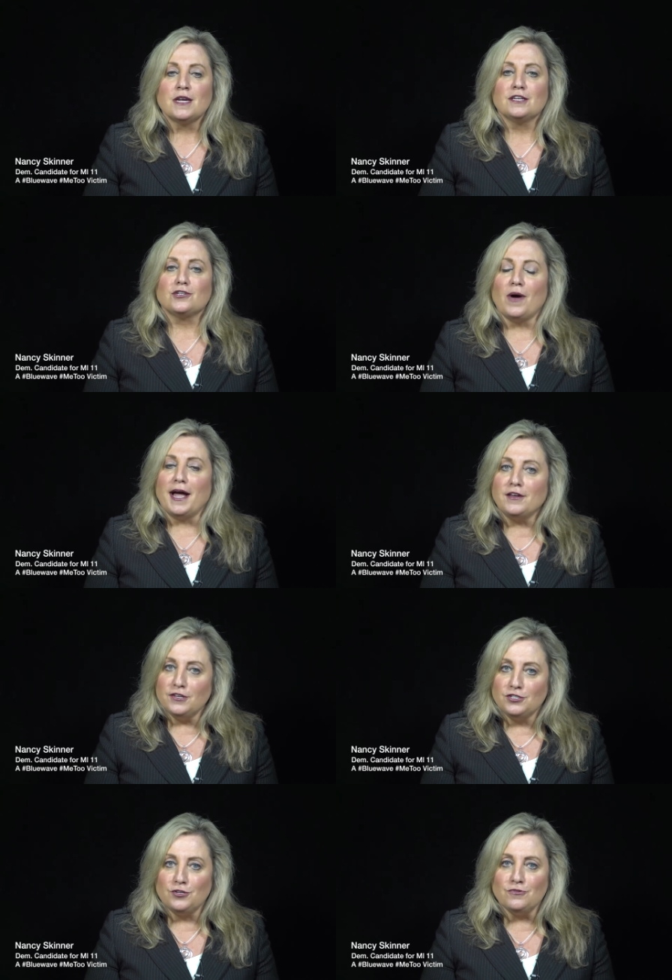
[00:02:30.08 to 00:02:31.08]
So I
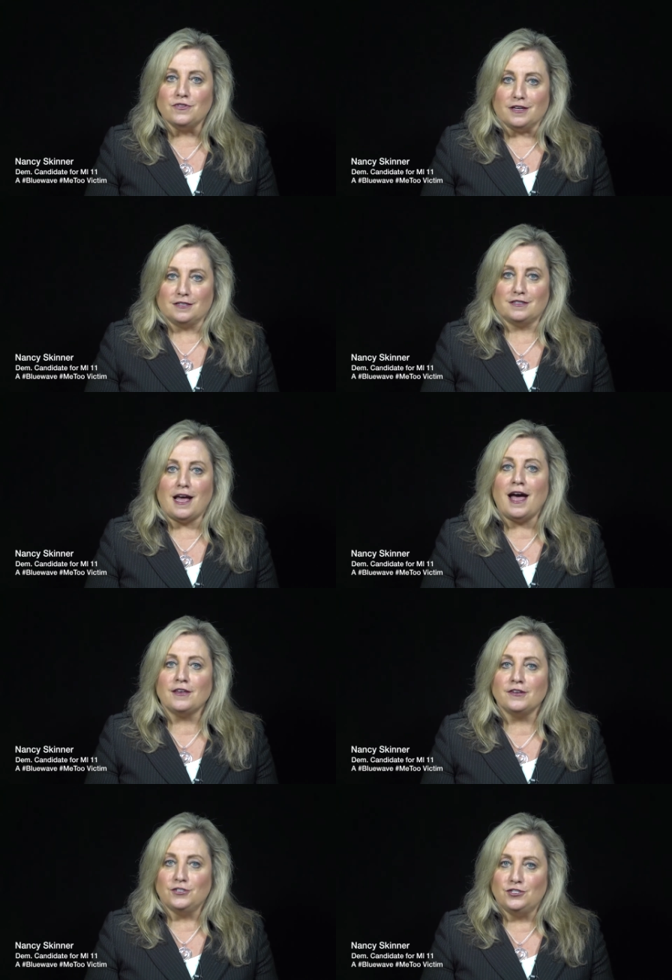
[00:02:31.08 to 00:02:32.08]
could do this. I
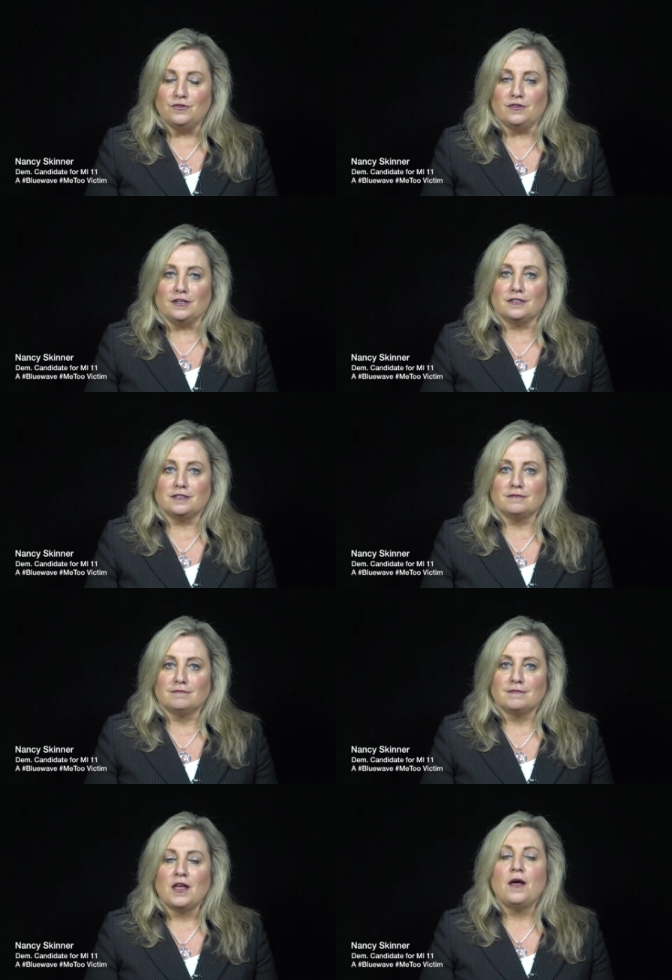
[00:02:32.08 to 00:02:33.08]
could do this.
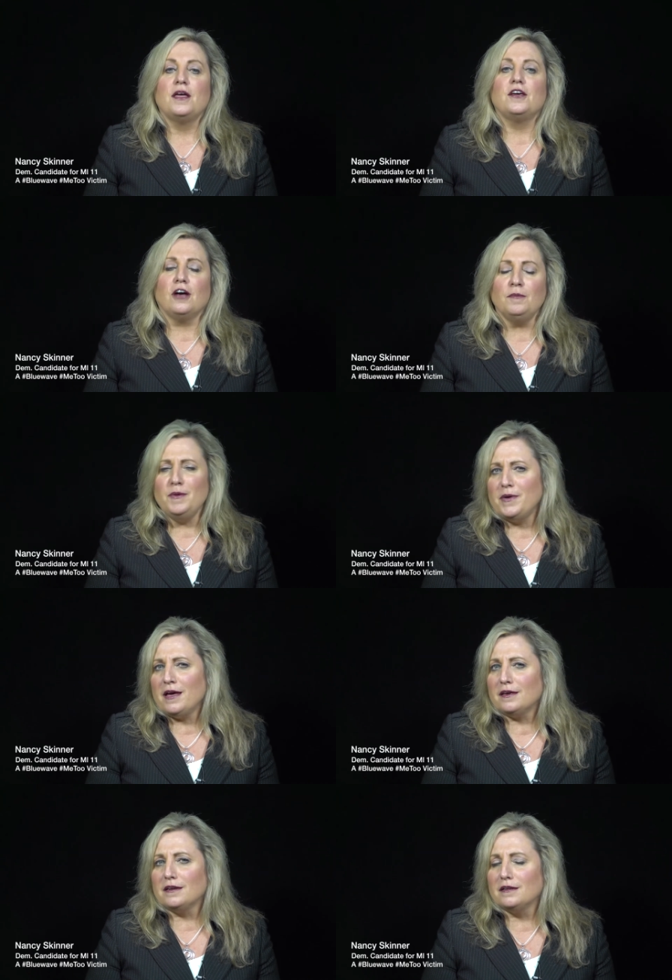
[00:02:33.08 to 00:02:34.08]
He called me
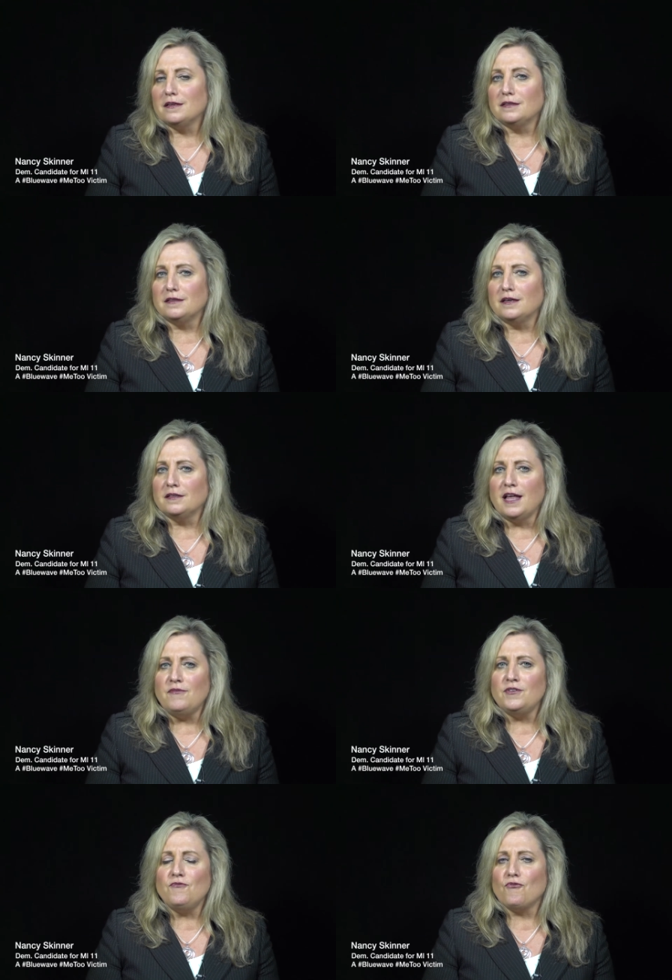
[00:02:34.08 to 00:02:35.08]
back at
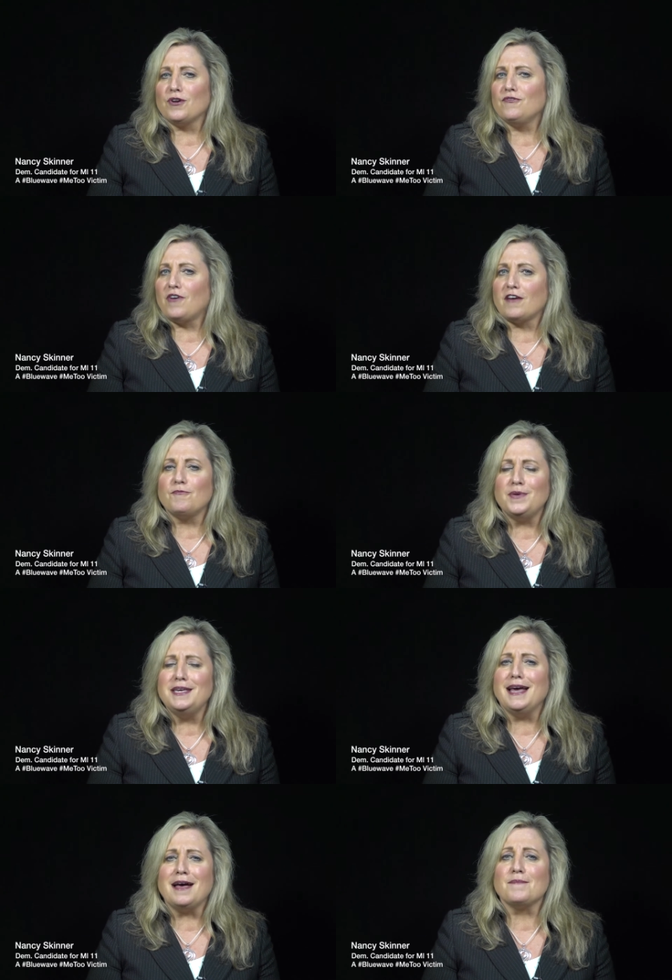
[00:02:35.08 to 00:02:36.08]
11:45
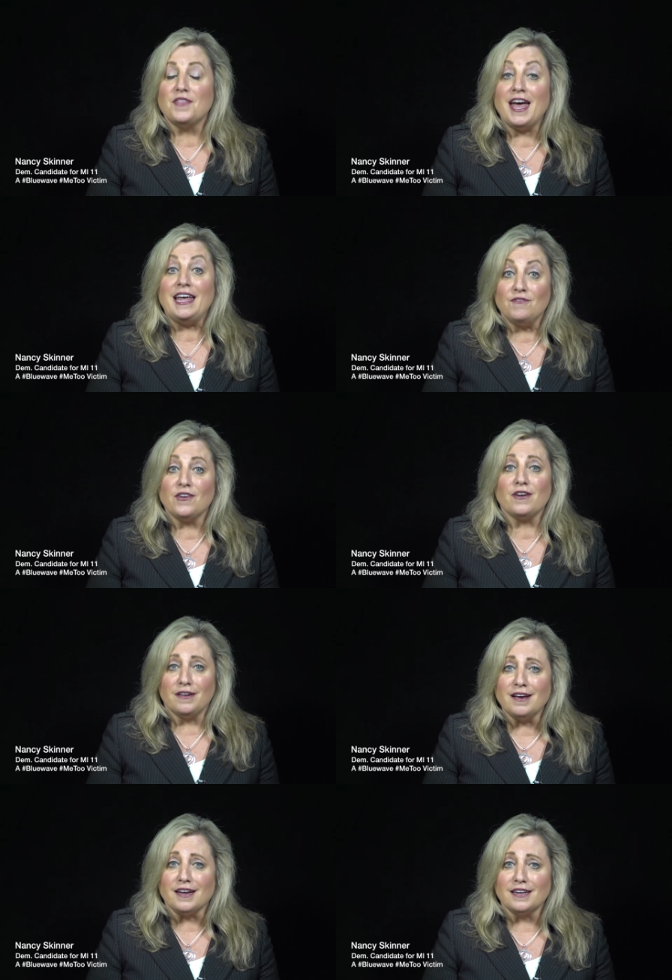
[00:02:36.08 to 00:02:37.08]
p.m. that very
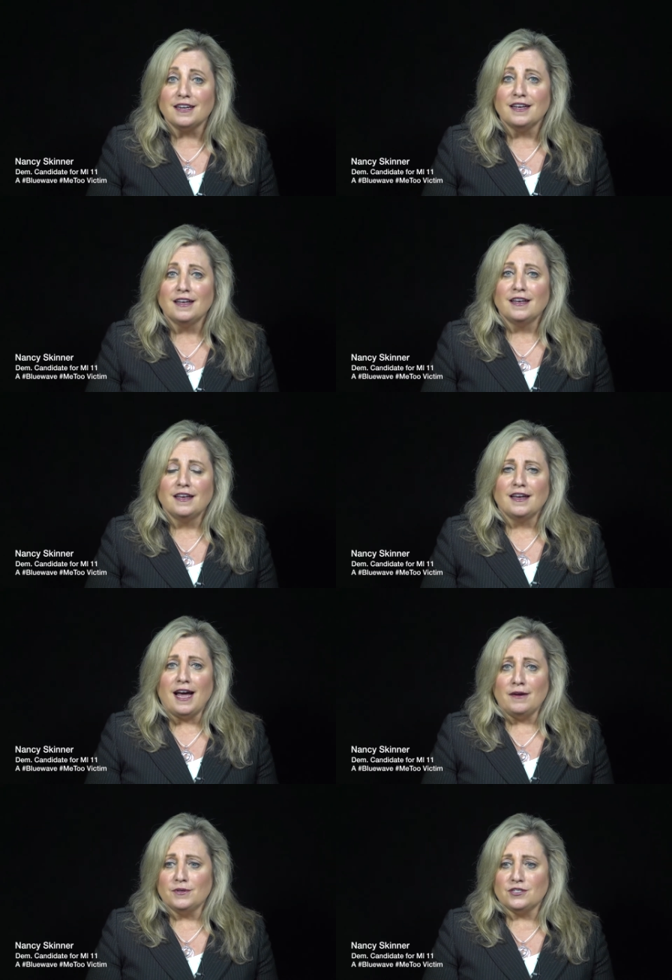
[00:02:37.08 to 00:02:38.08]
night.
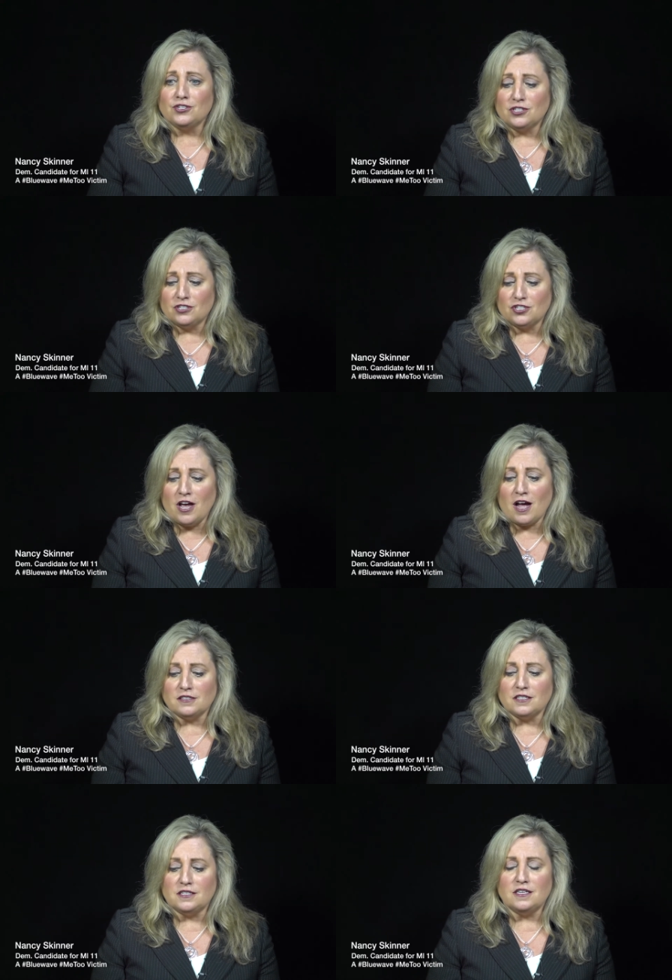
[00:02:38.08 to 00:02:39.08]
I was shocked
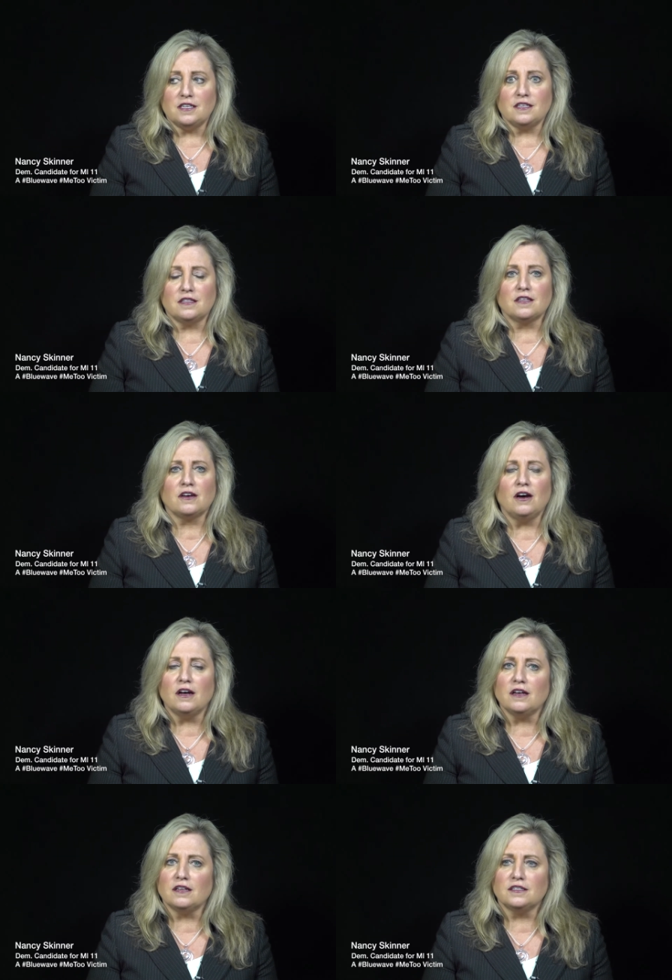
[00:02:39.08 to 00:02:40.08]
to see the
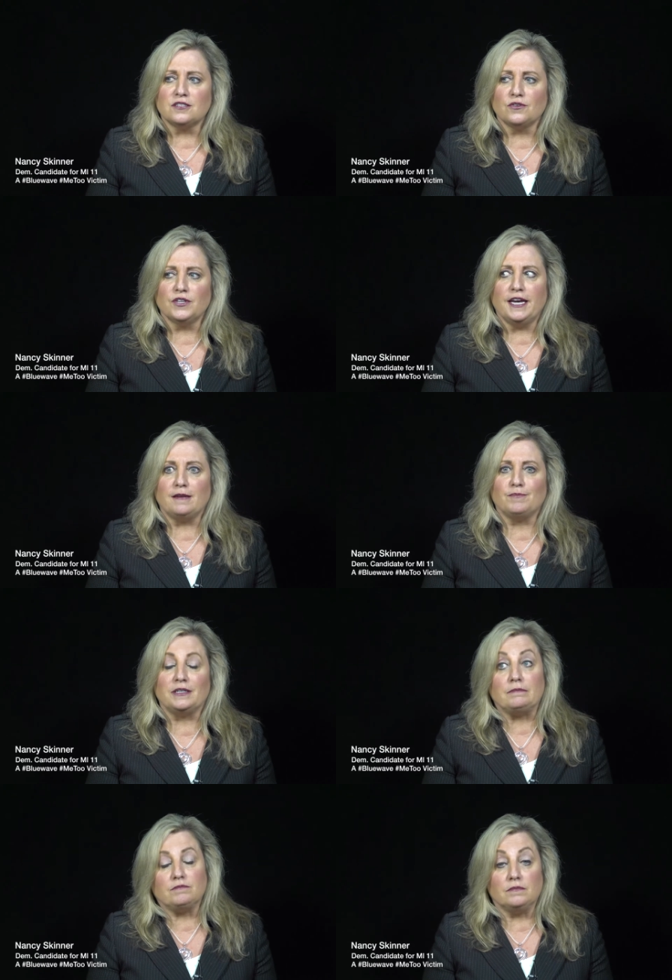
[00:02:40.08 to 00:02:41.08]
call so late,
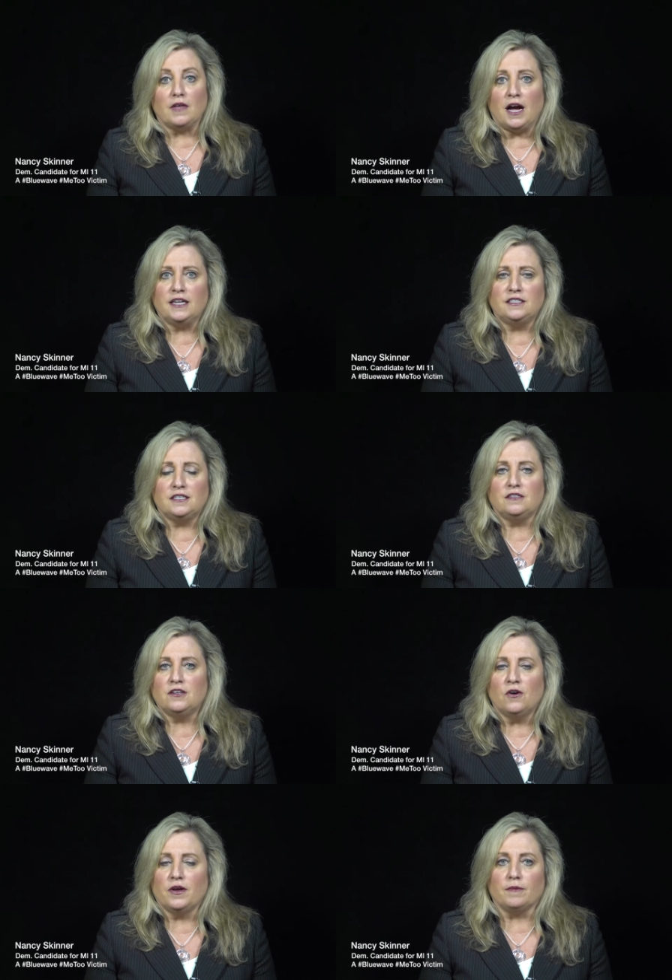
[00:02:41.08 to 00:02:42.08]
but I didn't
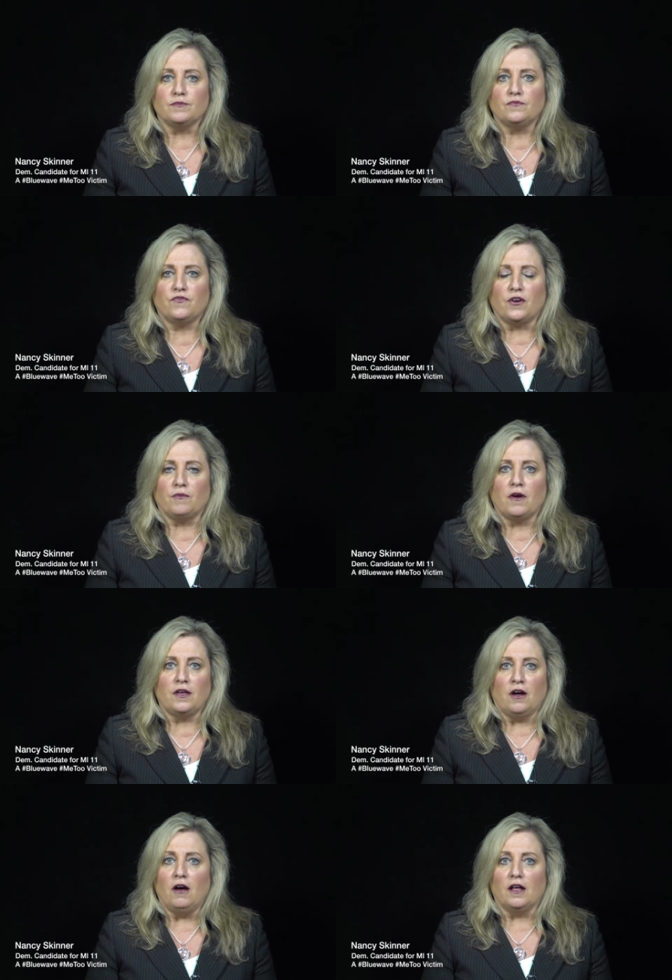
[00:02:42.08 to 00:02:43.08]
know him very well
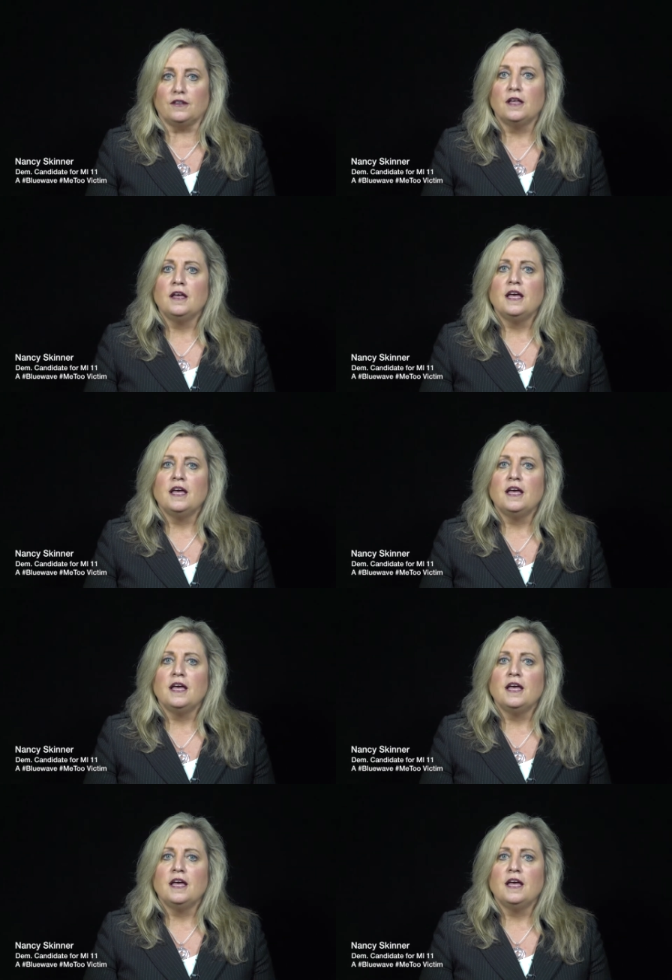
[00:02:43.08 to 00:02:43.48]
at all.